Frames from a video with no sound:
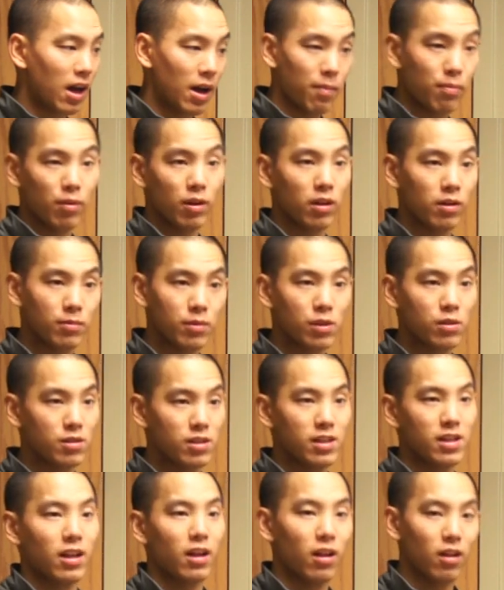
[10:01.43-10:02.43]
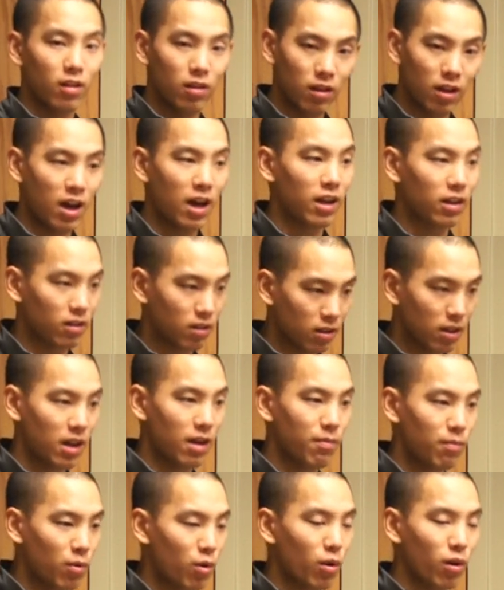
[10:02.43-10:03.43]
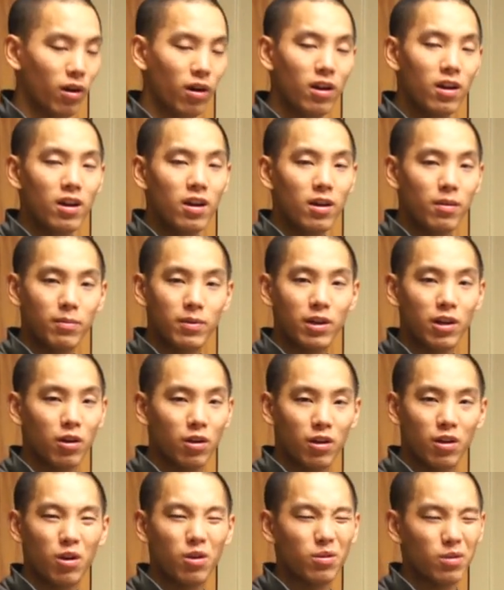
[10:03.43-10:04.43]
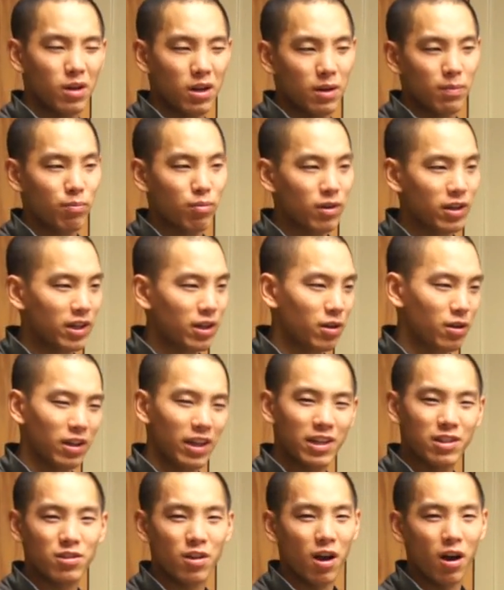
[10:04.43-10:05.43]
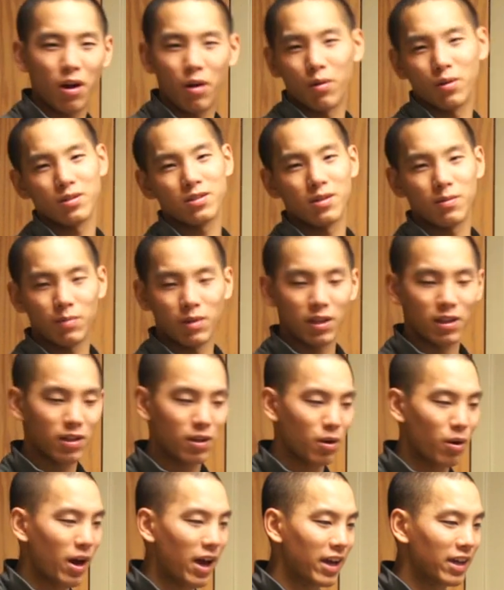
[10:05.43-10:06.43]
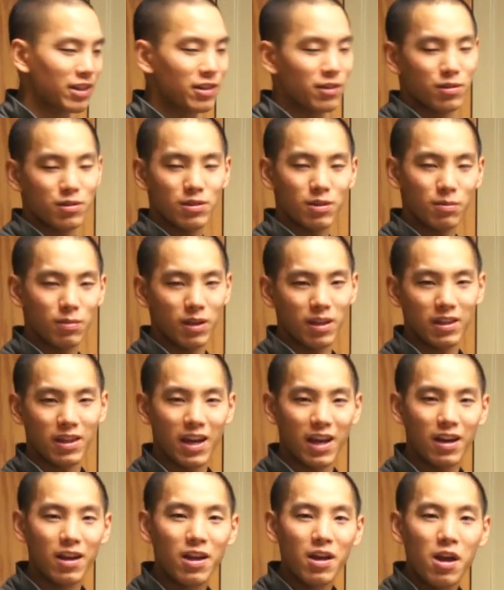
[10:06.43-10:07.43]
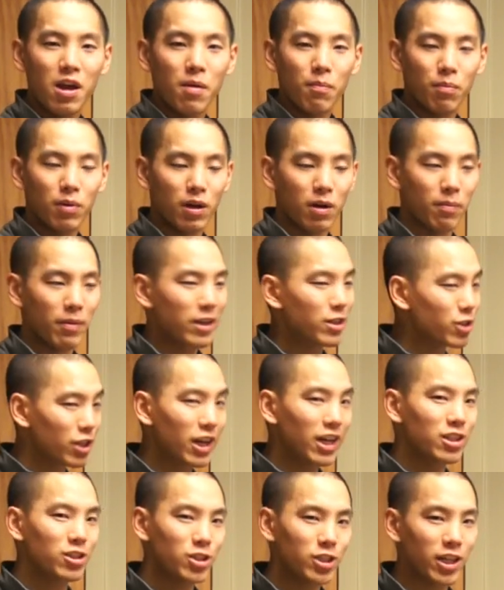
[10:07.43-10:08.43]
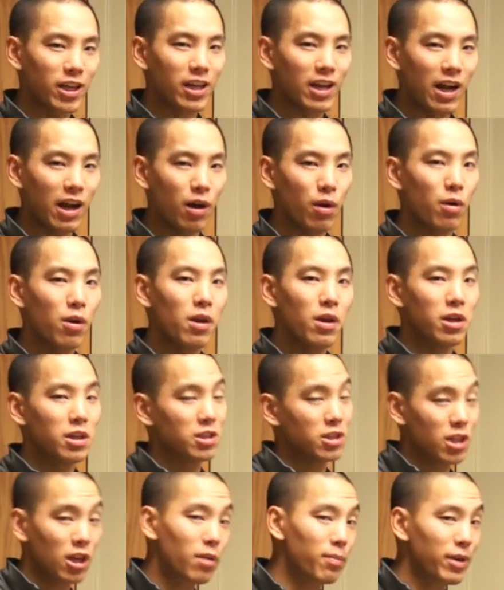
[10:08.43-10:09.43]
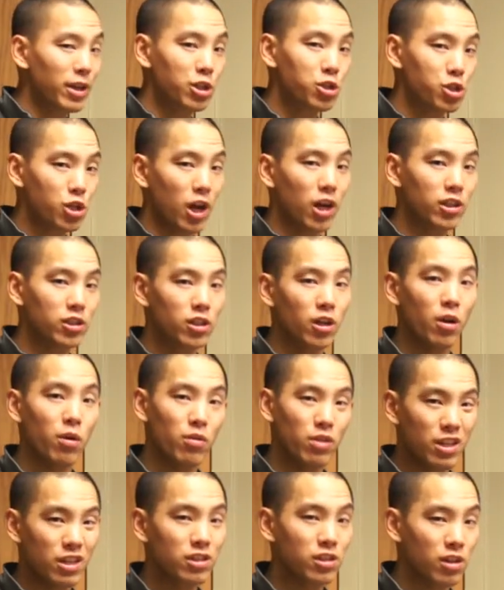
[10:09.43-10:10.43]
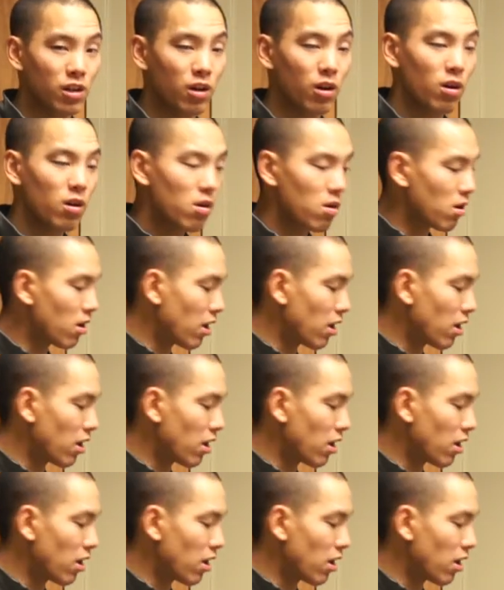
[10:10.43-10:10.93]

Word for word: I'm probably going to be using it a lot more. We're going to go, probably go to Lake Tahoe or something and go hiking or something like that. But make sure you guys check it out. It's going to be at SHOT Show this year,